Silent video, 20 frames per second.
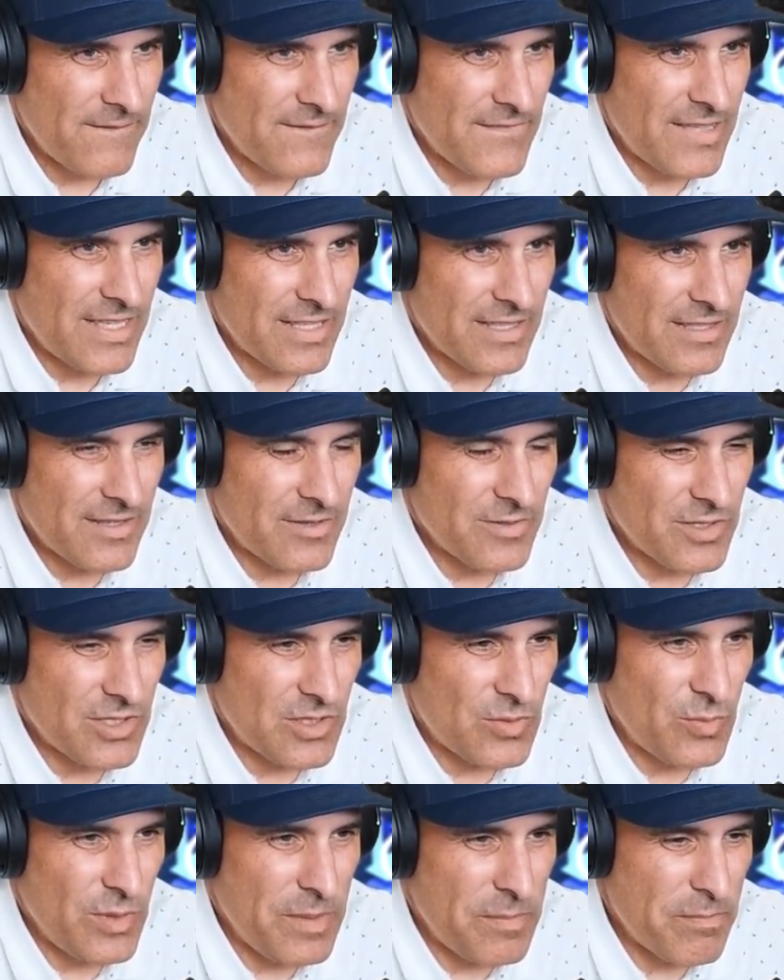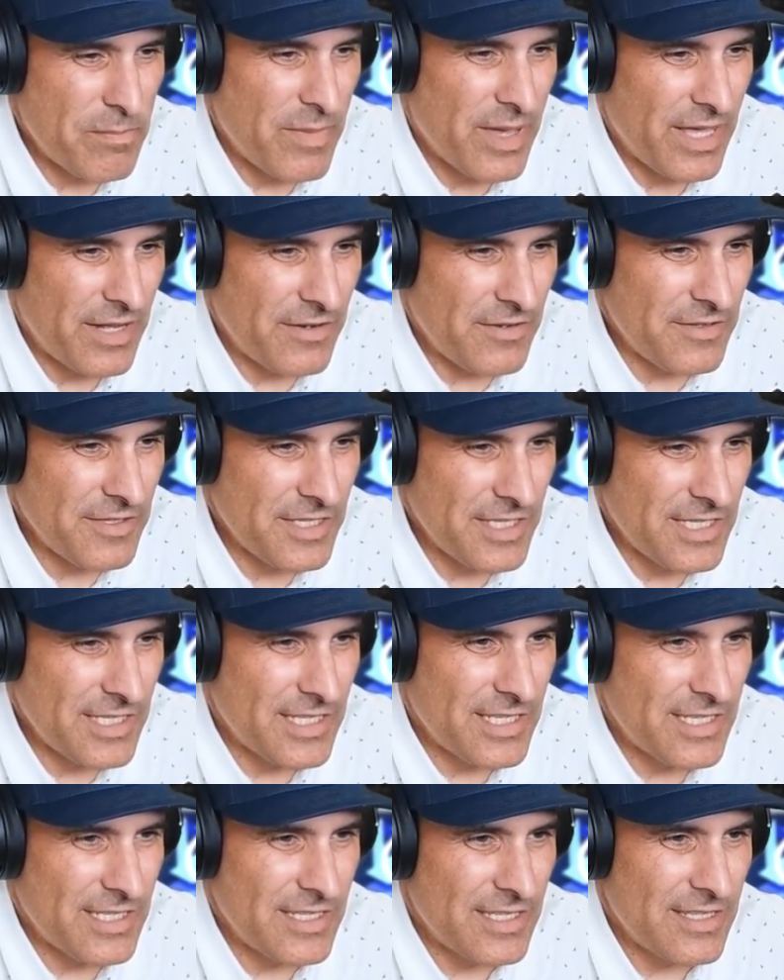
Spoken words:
Get those sweet medals.